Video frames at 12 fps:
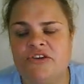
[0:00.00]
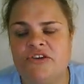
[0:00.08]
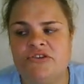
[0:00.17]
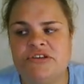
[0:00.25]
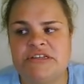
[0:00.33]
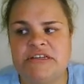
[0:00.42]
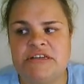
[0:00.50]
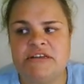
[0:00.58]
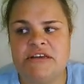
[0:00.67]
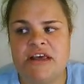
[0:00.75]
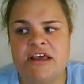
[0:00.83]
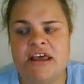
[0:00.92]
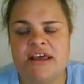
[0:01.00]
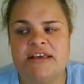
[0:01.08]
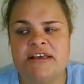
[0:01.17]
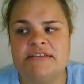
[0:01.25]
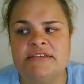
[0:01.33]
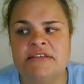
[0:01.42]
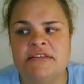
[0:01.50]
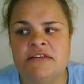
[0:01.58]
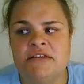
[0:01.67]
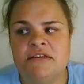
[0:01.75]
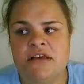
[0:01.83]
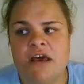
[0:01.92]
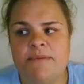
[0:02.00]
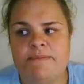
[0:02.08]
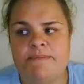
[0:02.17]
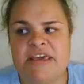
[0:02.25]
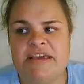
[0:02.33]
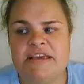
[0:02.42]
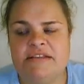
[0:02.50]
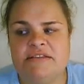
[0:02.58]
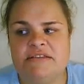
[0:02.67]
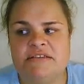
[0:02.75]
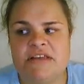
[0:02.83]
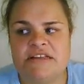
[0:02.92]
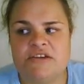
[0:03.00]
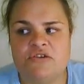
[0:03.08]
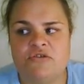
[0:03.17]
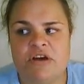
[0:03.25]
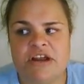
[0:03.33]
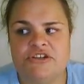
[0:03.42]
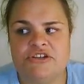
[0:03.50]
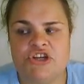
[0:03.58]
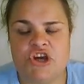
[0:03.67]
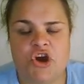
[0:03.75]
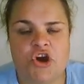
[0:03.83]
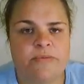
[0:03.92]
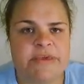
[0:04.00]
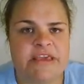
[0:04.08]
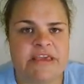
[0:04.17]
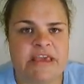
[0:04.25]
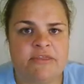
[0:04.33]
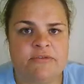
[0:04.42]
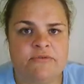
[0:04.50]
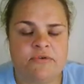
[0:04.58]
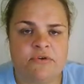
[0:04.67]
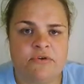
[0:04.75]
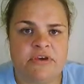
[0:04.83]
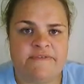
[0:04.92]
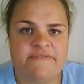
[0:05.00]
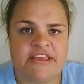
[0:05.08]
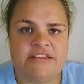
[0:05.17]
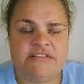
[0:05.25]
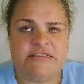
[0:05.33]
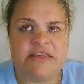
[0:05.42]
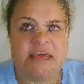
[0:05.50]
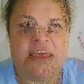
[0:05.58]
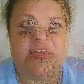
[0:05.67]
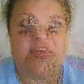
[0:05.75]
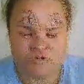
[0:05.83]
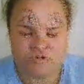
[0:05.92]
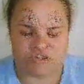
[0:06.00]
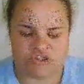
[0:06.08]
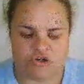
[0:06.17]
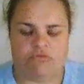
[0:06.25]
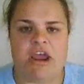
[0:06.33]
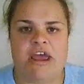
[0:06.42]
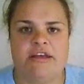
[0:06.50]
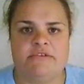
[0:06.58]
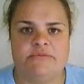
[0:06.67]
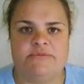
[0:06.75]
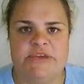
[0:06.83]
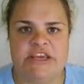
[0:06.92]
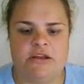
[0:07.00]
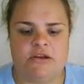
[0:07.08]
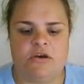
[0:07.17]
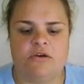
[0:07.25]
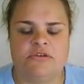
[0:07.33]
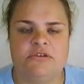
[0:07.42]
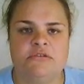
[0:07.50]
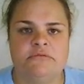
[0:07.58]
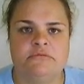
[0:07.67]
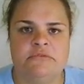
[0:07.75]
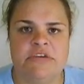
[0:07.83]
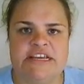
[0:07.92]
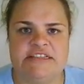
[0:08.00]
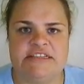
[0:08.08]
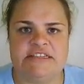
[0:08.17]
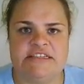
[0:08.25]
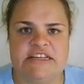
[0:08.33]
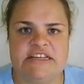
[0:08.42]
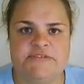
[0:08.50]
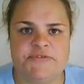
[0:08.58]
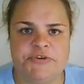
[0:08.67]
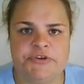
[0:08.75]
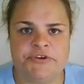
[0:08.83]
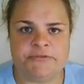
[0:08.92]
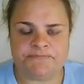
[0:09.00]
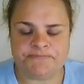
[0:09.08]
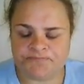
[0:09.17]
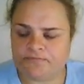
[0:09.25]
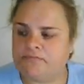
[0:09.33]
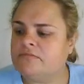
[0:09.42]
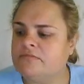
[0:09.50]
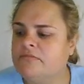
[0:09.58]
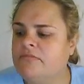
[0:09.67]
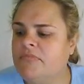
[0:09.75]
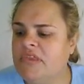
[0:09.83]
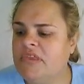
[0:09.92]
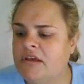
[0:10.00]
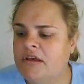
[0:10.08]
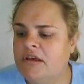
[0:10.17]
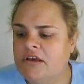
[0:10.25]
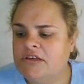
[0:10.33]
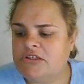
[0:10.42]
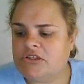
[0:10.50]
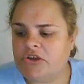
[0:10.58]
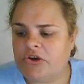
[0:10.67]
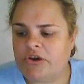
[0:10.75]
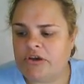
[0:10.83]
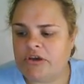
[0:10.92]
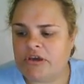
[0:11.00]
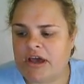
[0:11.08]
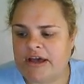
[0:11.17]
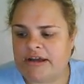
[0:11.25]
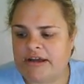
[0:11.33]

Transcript: used it as a means, as a crutch to help me get through events, and food used to ground me a lot, eating dense food. So,